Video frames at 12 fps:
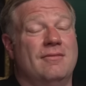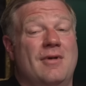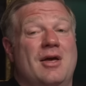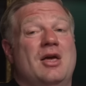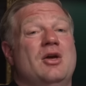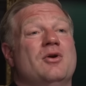
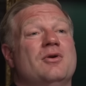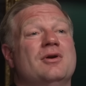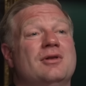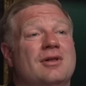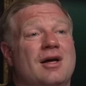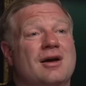
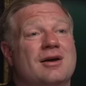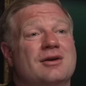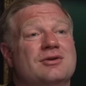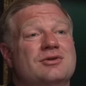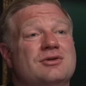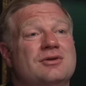Herein
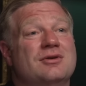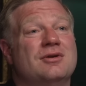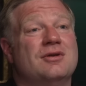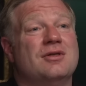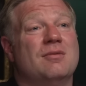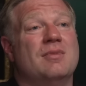lies
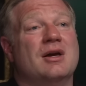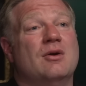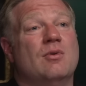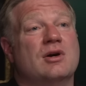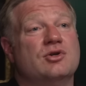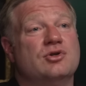the big
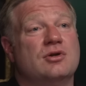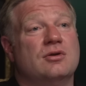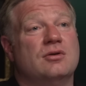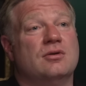question.